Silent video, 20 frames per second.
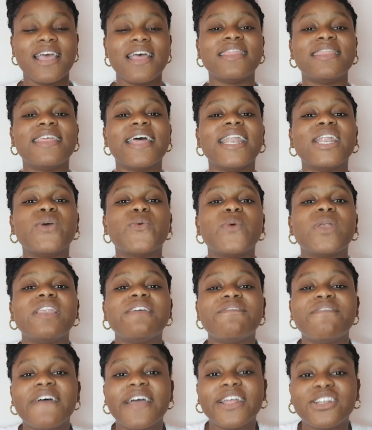then it will
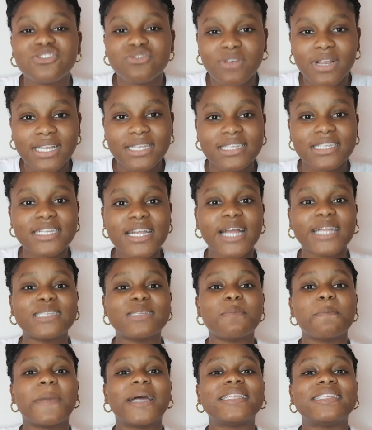eventually start
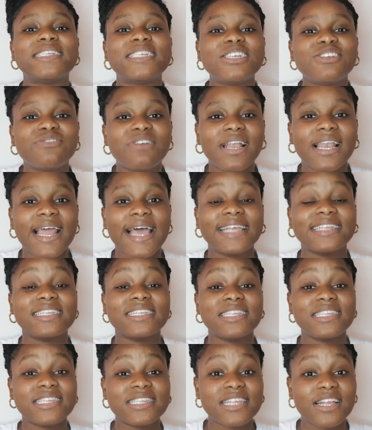to materialize
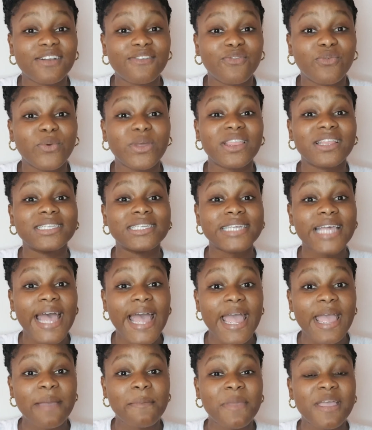itself with
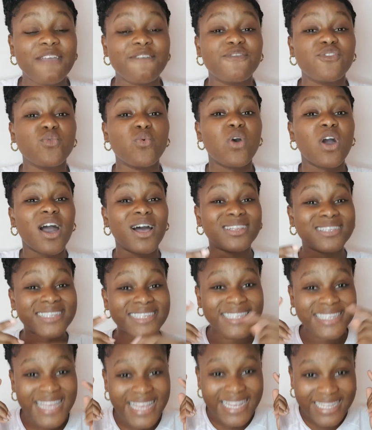time if you
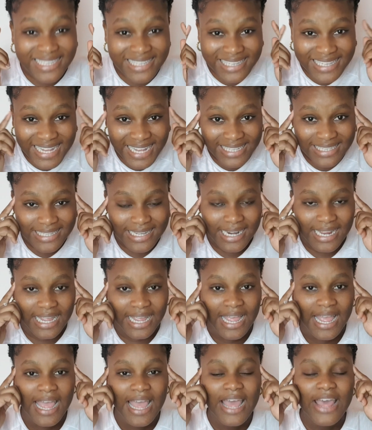consistently
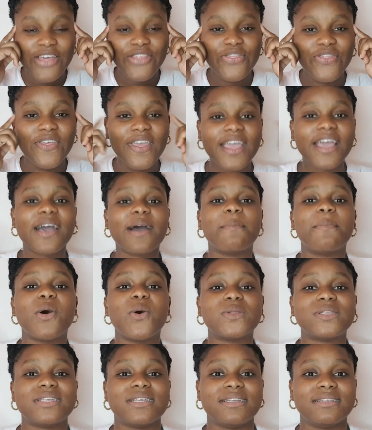think
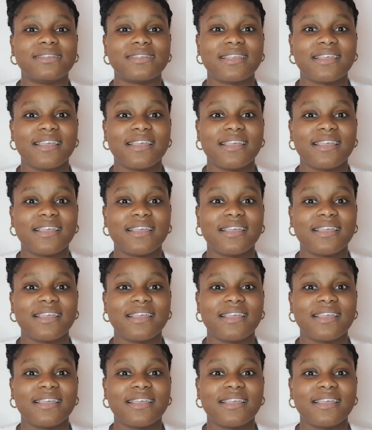about it.